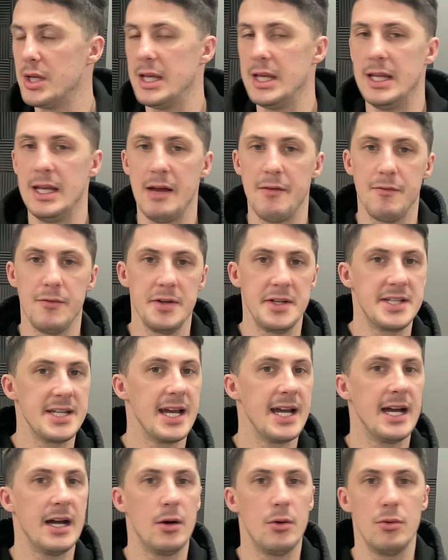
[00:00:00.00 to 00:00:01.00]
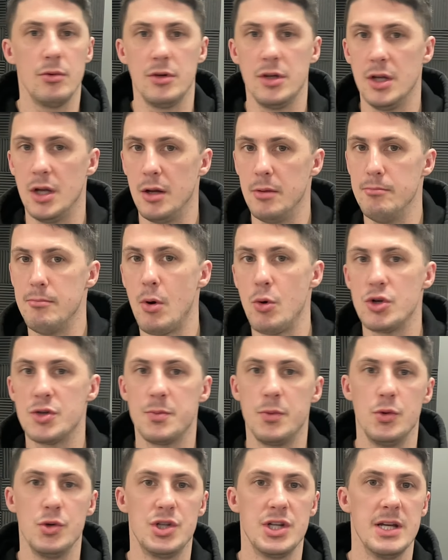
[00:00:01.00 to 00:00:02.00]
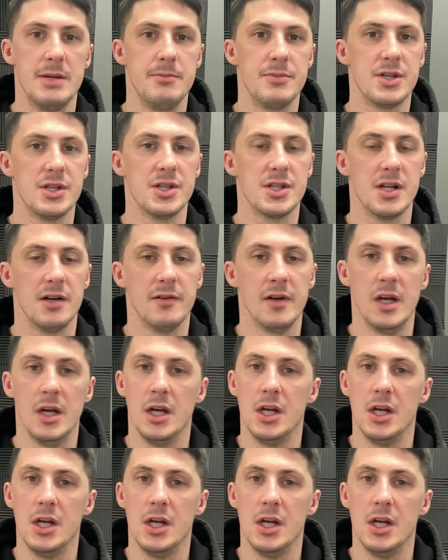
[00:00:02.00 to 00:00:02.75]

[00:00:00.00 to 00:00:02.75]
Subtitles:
in every town, you know, multiple gyms and stuff.